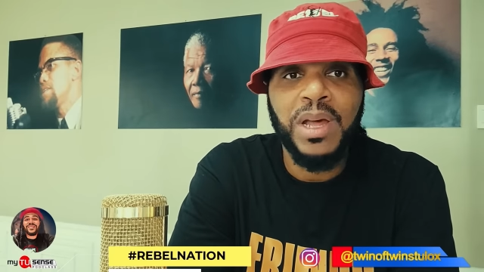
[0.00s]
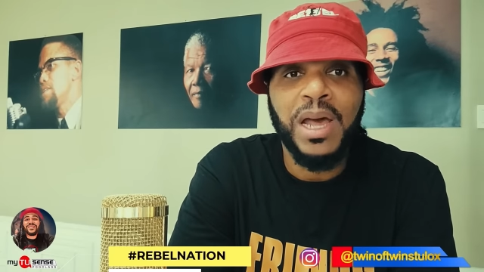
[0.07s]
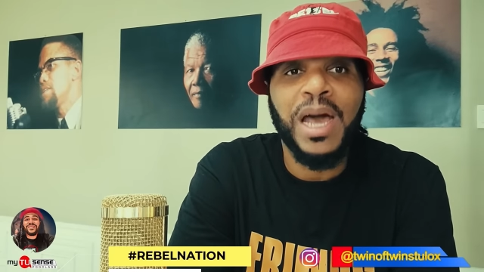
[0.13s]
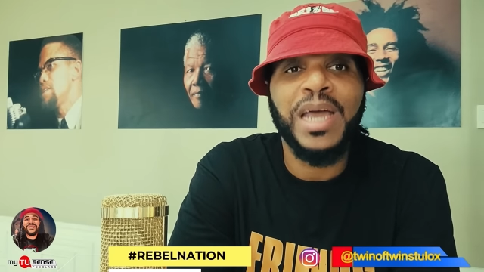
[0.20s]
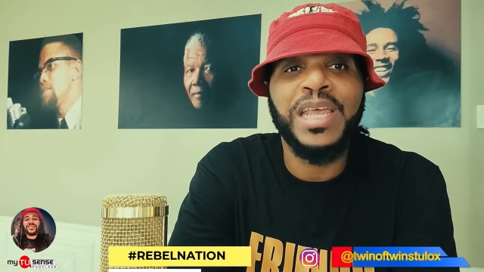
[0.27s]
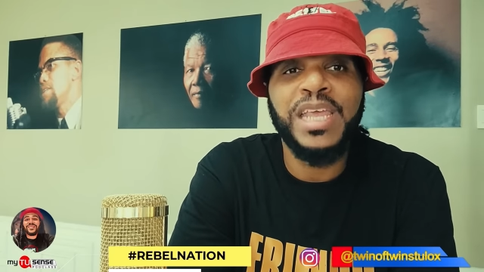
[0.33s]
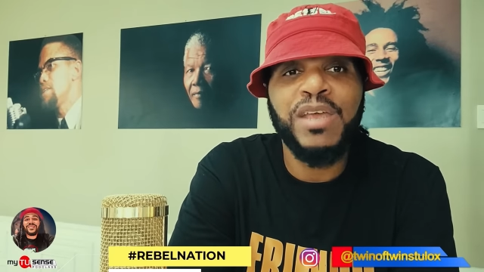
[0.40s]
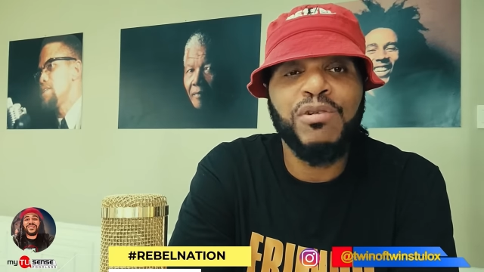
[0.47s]
a
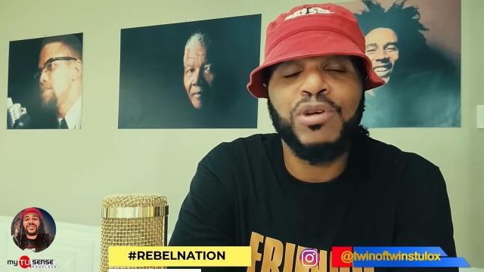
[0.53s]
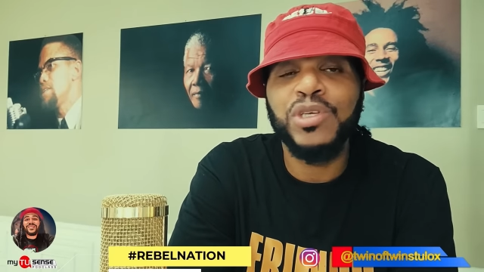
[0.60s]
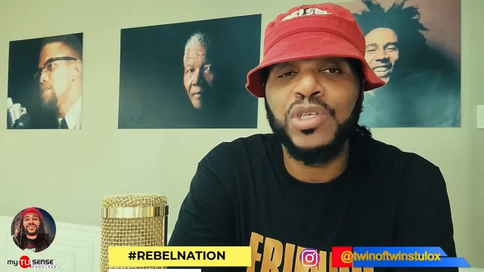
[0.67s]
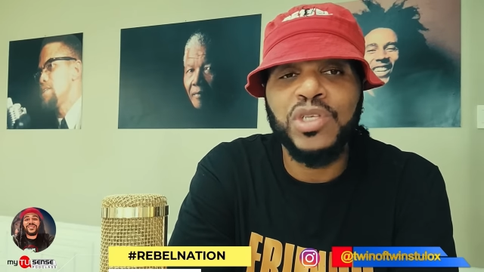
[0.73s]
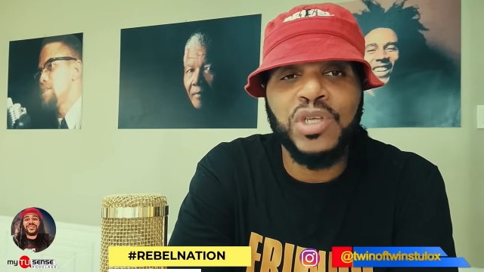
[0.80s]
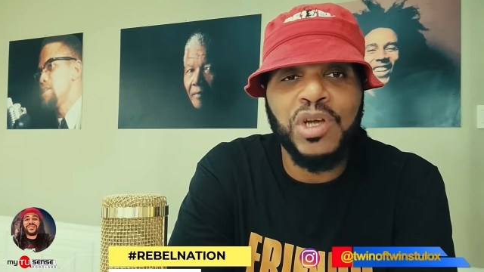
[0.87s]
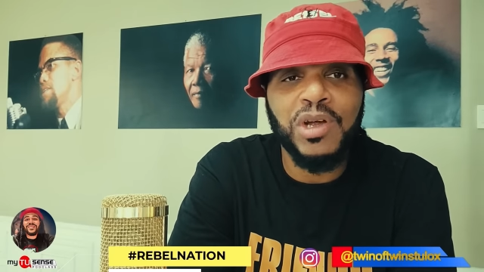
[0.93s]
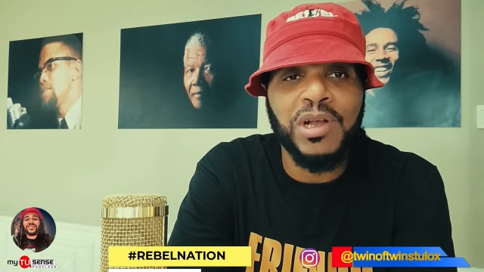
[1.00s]
hero's
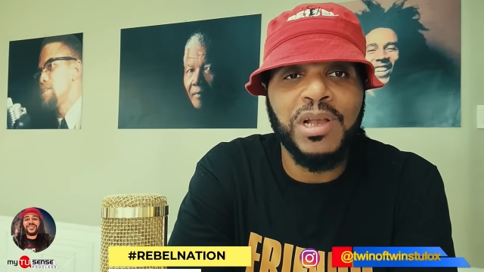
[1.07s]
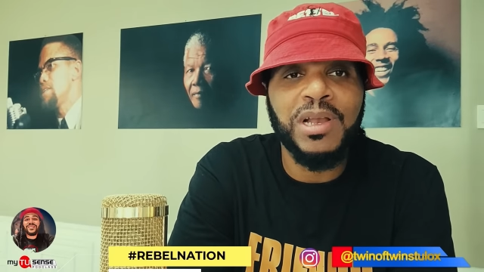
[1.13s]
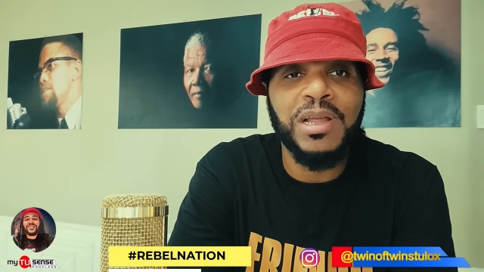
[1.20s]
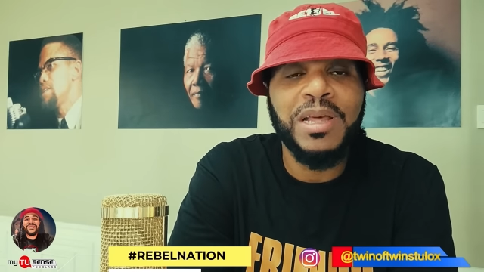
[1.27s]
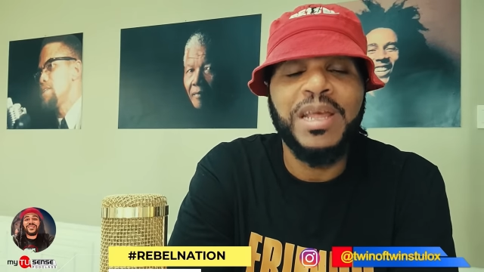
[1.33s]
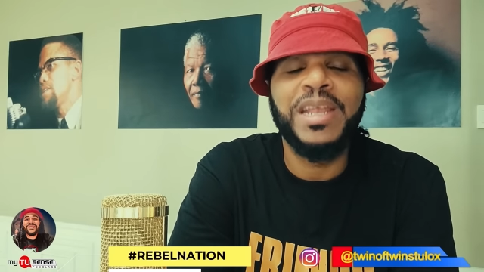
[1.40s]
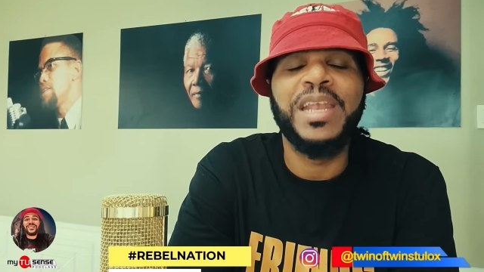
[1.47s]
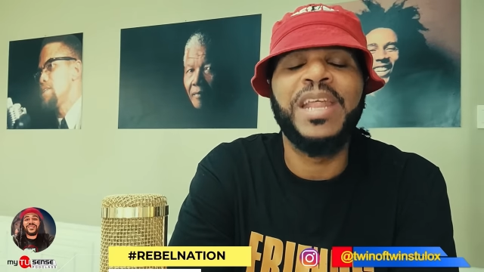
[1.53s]
circle,
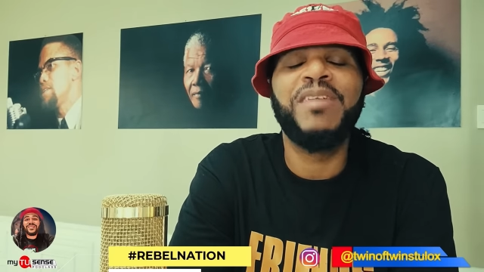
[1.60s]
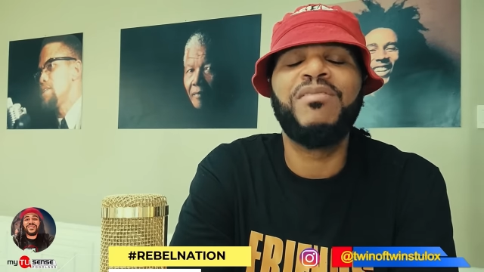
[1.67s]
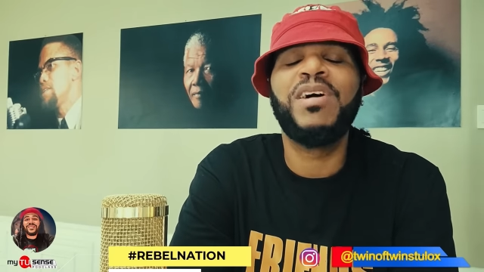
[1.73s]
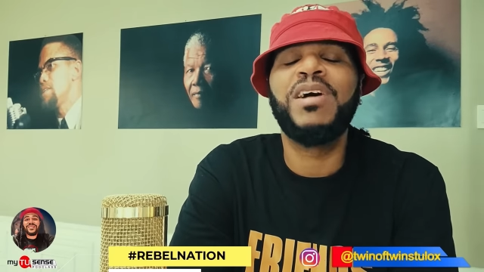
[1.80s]
never